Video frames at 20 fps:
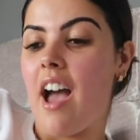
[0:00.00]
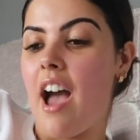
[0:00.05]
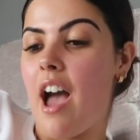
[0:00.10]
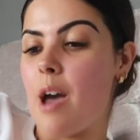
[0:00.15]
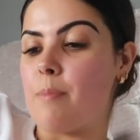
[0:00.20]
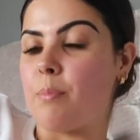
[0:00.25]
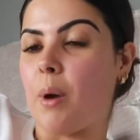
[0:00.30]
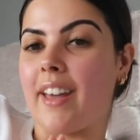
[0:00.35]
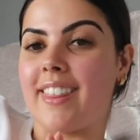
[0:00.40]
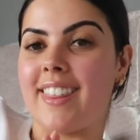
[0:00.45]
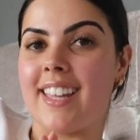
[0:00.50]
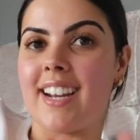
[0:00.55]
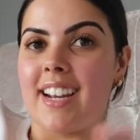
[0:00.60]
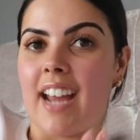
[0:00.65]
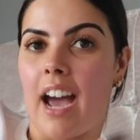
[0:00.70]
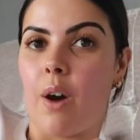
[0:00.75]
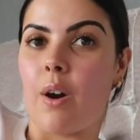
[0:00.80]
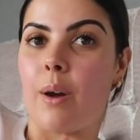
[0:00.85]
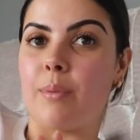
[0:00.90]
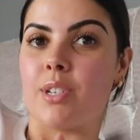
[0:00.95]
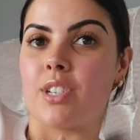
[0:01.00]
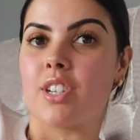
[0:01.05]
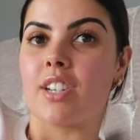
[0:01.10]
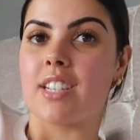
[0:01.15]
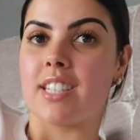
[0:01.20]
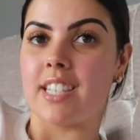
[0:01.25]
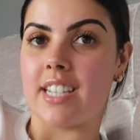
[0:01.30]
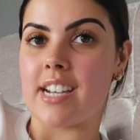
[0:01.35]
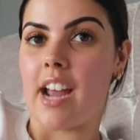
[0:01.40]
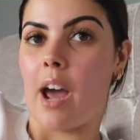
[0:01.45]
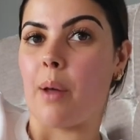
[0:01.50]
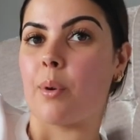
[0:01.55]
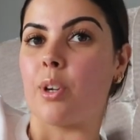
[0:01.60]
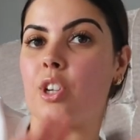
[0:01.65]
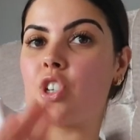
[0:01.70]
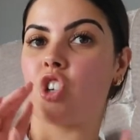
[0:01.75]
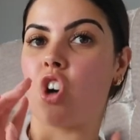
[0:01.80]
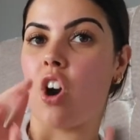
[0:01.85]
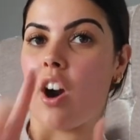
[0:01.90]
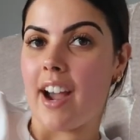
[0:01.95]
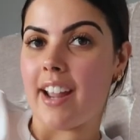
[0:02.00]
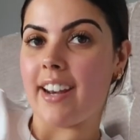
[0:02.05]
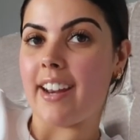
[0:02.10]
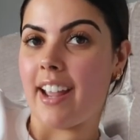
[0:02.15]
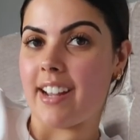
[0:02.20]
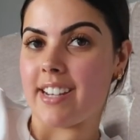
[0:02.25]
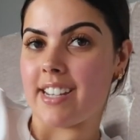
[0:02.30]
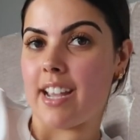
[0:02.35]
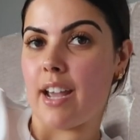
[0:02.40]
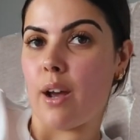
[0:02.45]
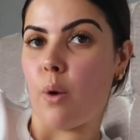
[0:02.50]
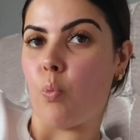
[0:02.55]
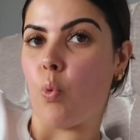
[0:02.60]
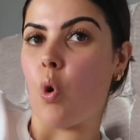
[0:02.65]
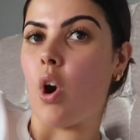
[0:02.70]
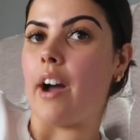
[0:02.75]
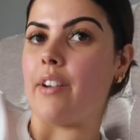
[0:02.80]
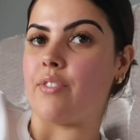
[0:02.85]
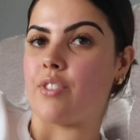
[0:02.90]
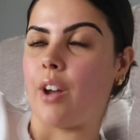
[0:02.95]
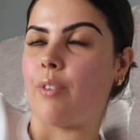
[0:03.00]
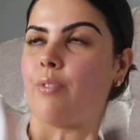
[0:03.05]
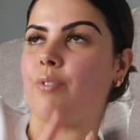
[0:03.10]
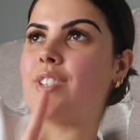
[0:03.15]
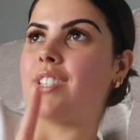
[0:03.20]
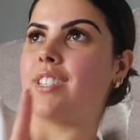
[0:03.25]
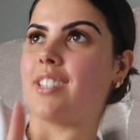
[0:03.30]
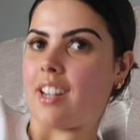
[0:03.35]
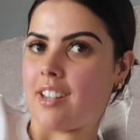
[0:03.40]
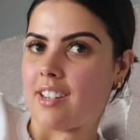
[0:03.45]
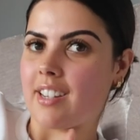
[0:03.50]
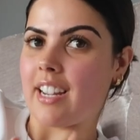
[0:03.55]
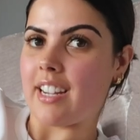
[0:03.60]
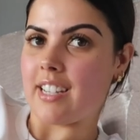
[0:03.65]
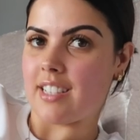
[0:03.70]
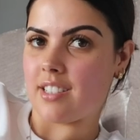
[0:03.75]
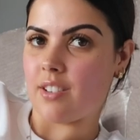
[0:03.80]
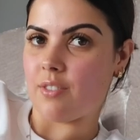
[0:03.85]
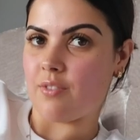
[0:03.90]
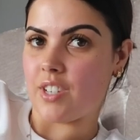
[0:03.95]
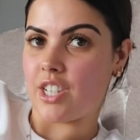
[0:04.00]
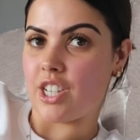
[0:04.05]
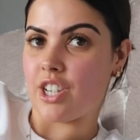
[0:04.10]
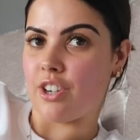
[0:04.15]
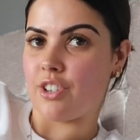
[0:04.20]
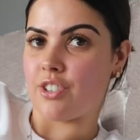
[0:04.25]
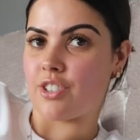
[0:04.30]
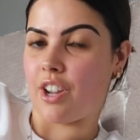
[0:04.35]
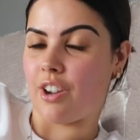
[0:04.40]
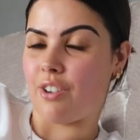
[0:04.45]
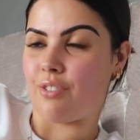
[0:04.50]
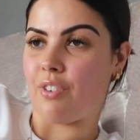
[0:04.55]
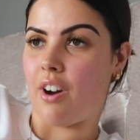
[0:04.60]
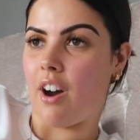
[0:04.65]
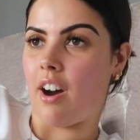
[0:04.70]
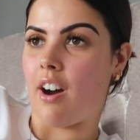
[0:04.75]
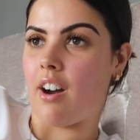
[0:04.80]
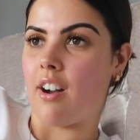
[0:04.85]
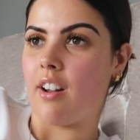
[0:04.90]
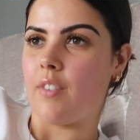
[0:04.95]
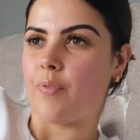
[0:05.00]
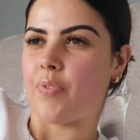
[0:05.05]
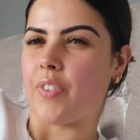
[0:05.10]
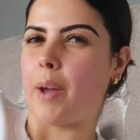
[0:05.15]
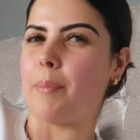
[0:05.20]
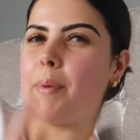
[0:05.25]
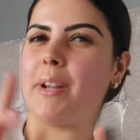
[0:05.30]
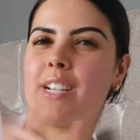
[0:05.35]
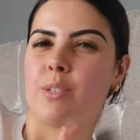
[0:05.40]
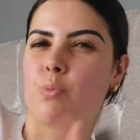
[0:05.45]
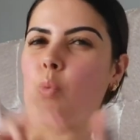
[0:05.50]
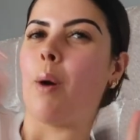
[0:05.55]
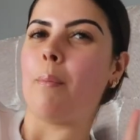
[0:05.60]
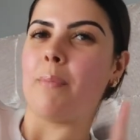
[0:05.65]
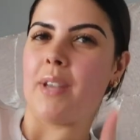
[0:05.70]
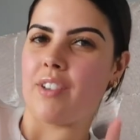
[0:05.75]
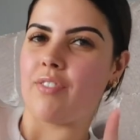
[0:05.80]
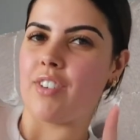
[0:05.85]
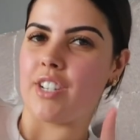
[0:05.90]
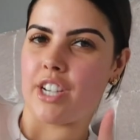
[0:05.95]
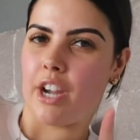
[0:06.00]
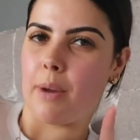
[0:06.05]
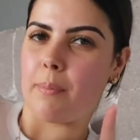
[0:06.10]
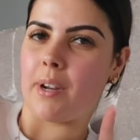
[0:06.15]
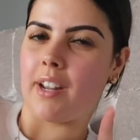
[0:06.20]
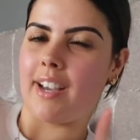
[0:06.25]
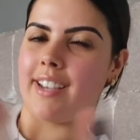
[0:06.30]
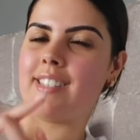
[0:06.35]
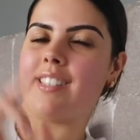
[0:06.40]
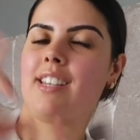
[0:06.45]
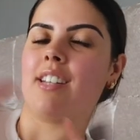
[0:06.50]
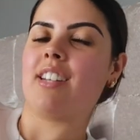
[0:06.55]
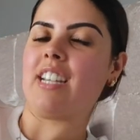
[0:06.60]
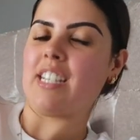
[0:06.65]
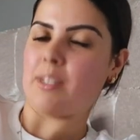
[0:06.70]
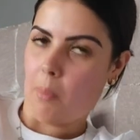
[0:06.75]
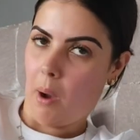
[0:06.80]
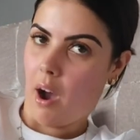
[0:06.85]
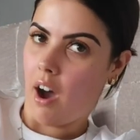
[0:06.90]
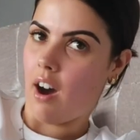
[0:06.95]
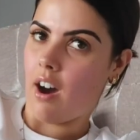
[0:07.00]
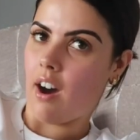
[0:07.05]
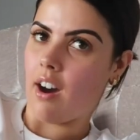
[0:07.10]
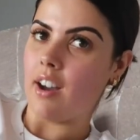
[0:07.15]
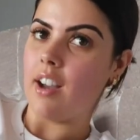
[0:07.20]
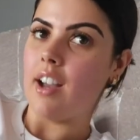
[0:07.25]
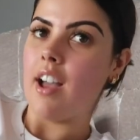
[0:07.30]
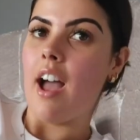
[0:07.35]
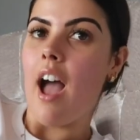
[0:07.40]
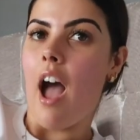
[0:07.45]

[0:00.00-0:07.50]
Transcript: But I think now I'm just gonna sit down. I'm gonna try and edit what I've done for Sunday's video so far. I mean, it's one big video, but like Sunday's part.